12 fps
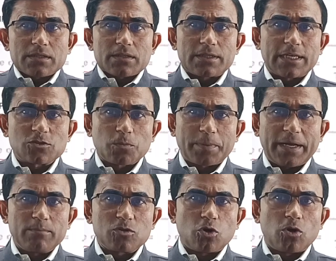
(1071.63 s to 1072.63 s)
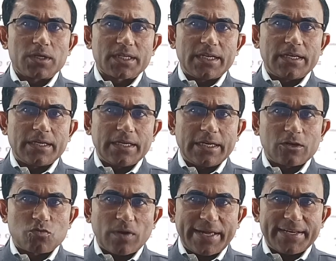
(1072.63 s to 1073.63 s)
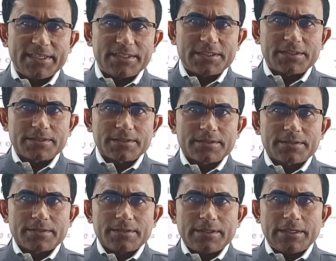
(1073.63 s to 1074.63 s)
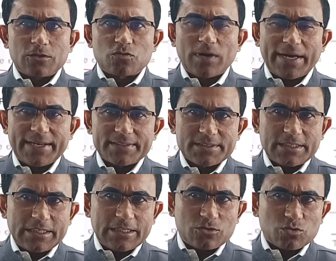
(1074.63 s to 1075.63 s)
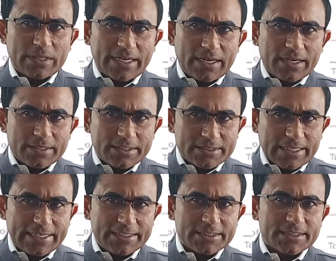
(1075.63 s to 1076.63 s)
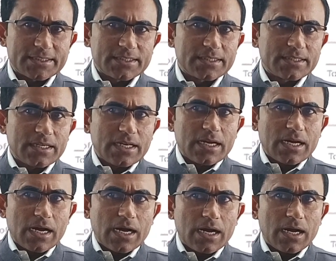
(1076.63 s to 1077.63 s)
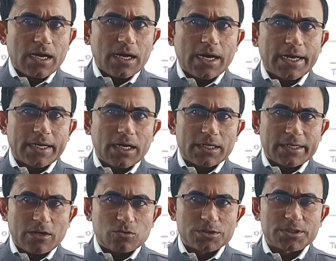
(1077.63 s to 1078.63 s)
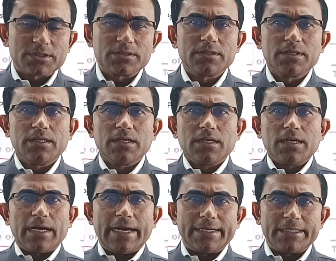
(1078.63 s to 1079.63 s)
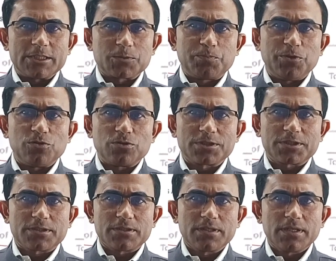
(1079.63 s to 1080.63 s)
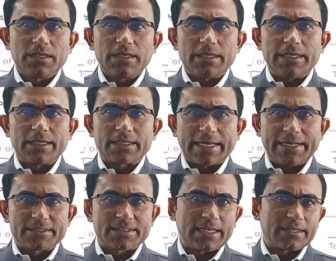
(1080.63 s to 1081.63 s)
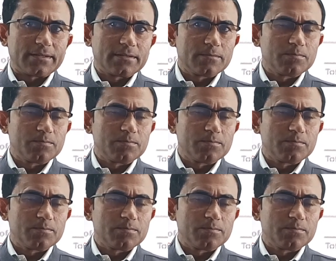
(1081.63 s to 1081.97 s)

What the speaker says: The Supreme Court inquires into the decides on all doubts and disputes in connection